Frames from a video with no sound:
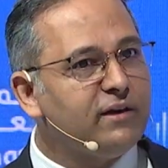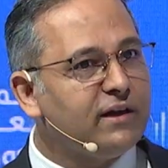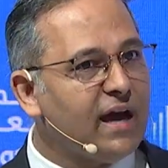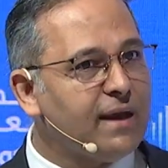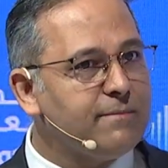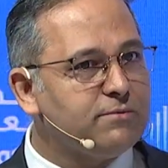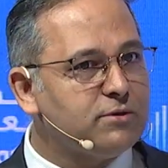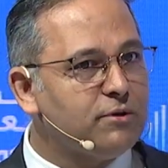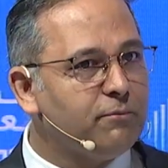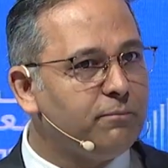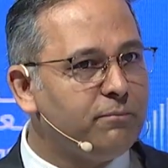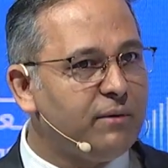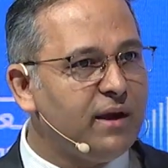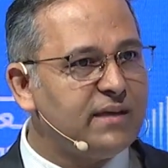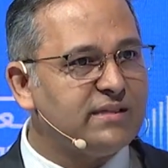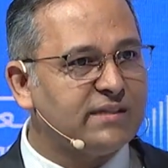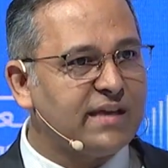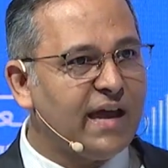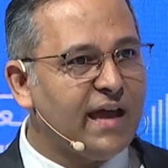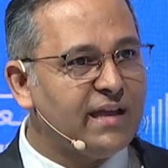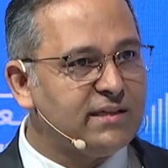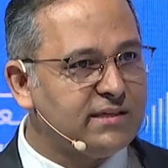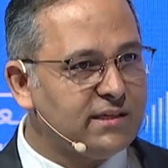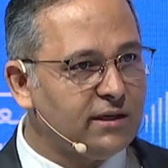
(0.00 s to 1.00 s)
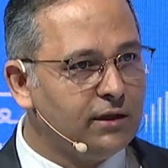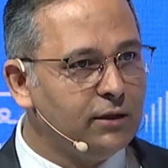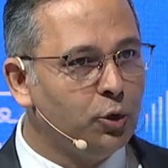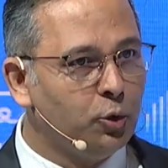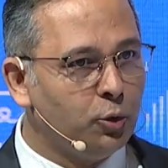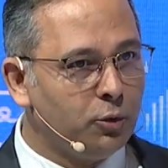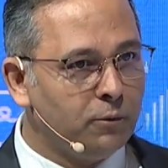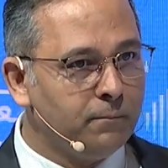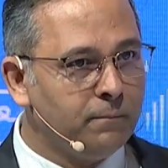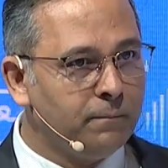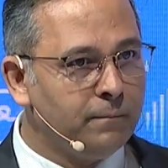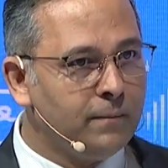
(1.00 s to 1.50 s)
types of breast cancer
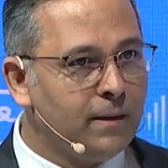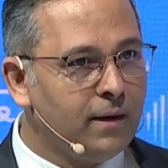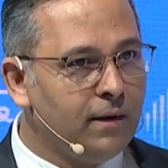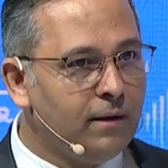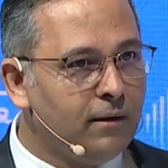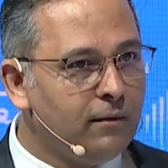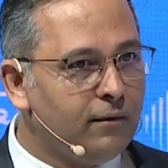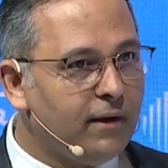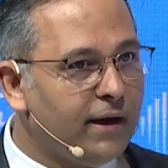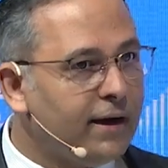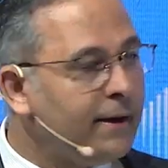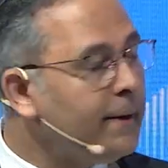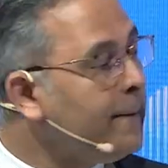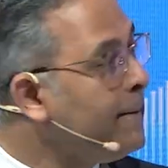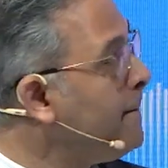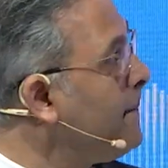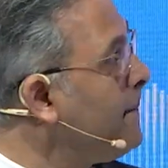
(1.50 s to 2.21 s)
alone, right?